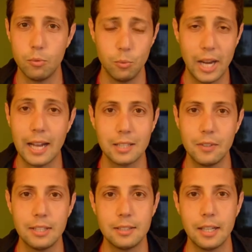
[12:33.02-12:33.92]
reactive
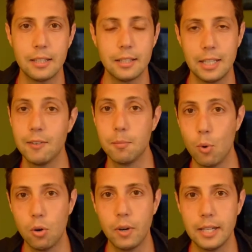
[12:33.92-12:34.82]
instinct, give it
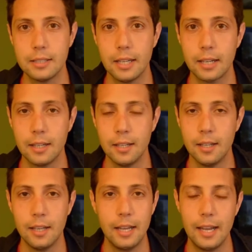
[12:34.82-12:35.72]
more right stick,
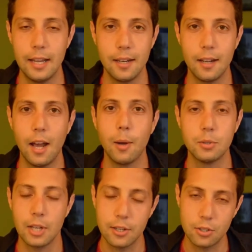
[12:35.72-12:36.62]
and I
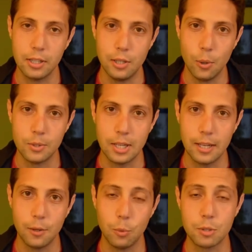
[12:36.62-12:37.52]
was actually nose
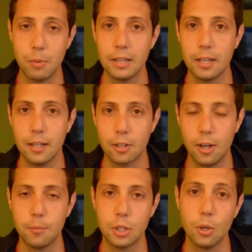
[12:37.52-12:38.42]
in, which made the
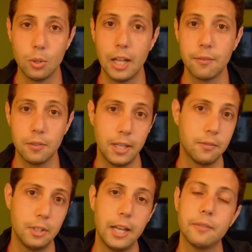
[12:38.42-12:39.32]
helicopter go left,
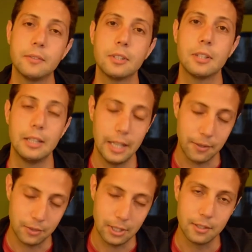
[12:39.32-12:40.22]
left, left,
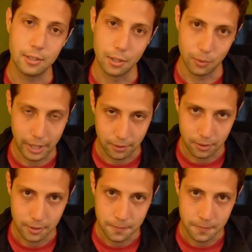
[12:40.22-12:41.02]
left into the ground.